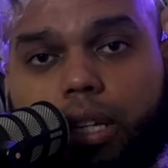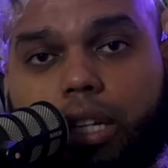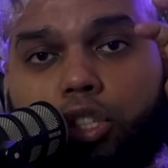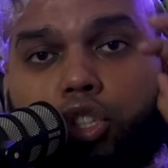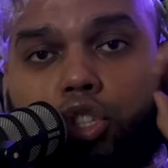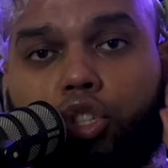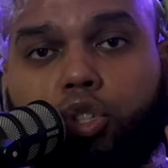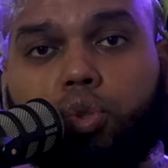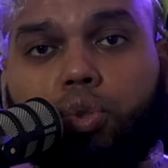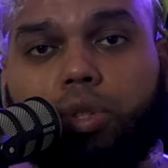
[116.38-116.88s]

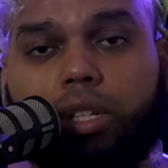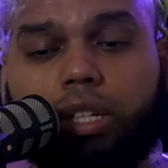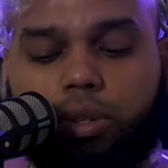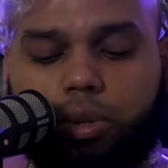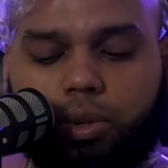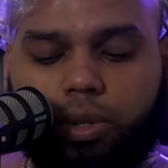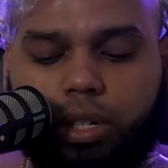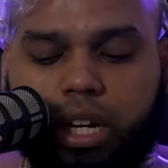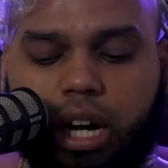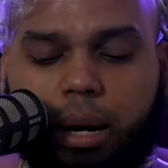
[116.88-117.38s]
new
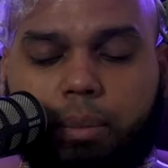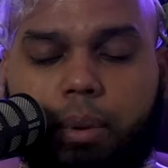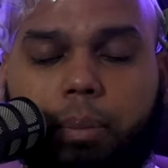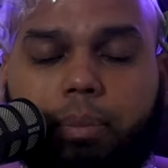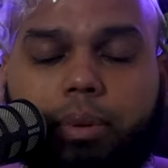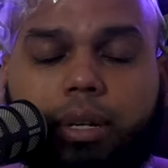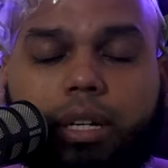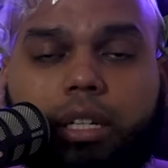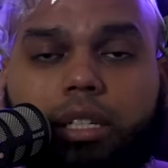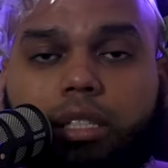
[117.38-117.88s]
little come
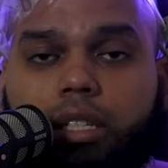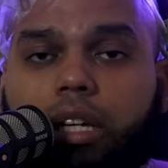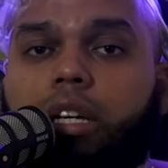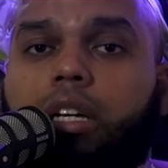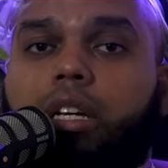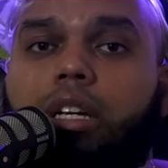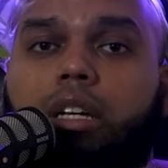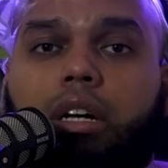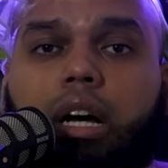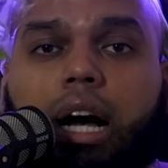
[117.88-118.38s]
up is
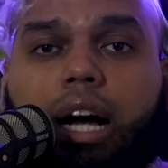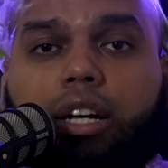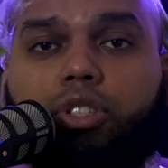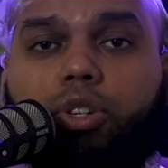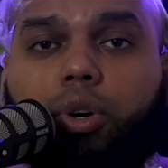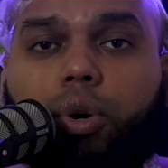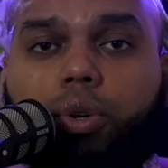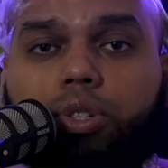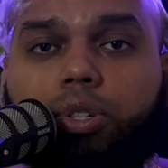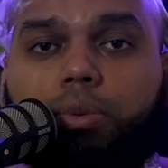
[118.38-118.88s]
I
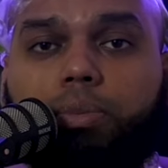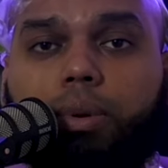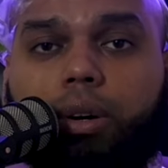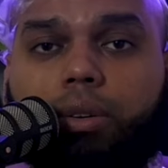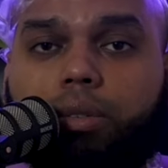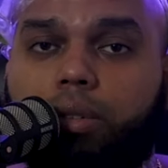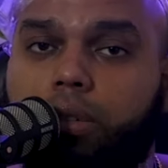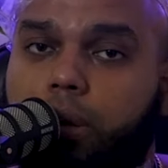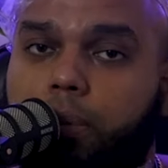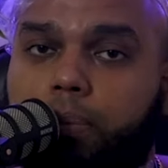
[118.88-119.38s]
told you,
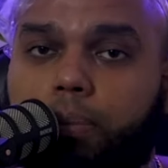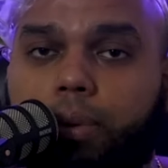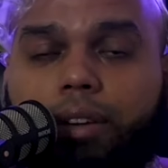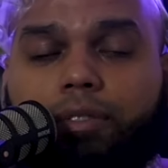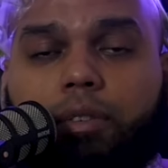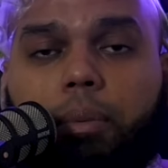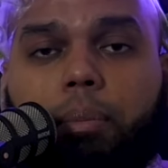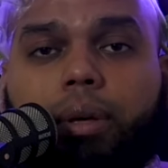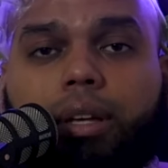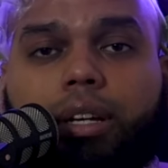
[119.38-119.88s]
bro,
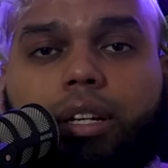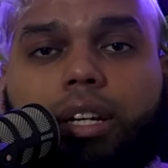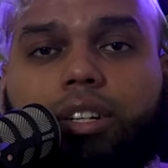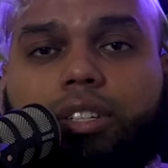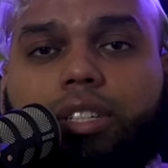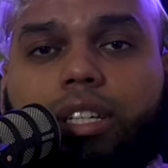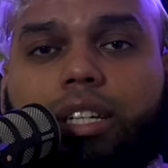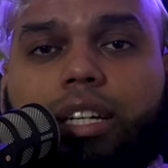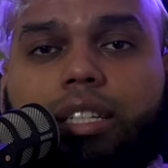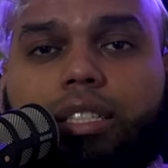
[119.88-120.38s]
even
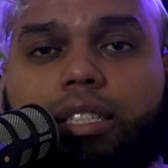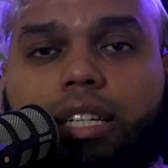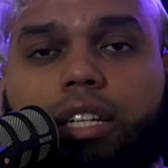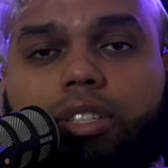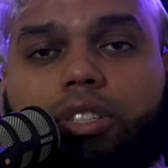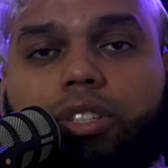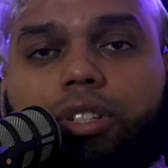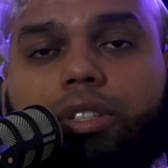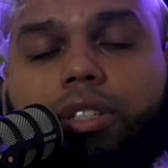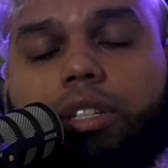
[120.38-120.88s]
billionaires can get
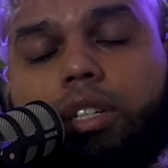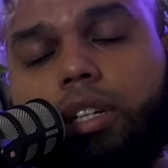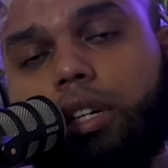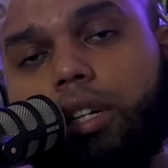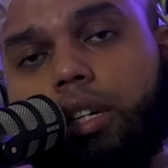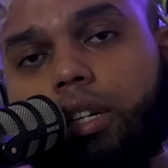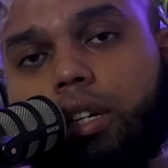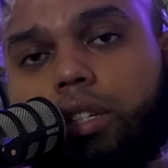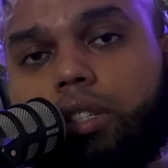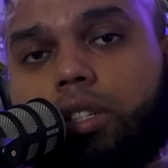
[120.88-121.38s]
censored.
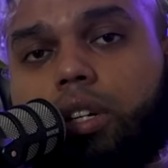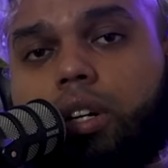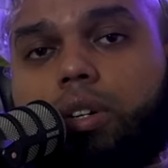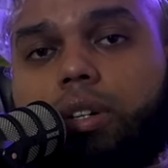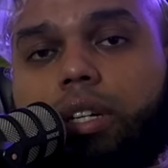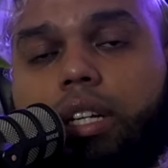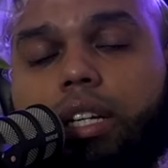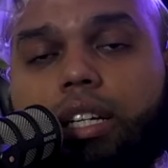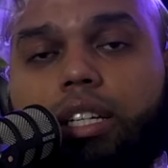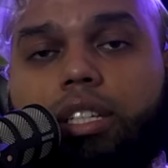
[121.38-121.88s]
So
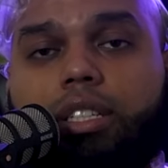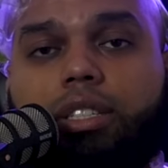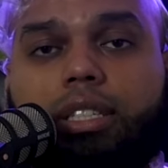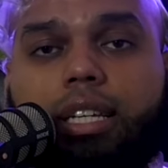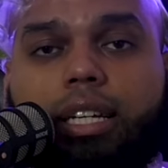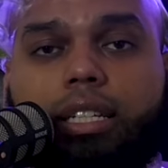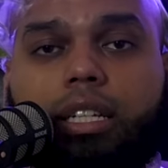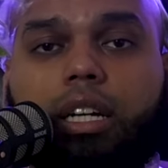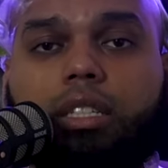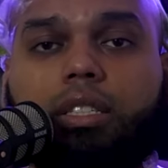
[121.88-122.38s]
he is
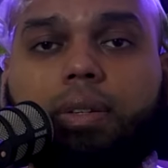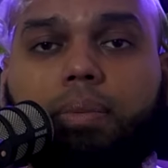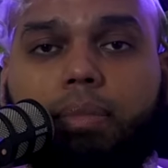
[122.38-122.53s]
sending us a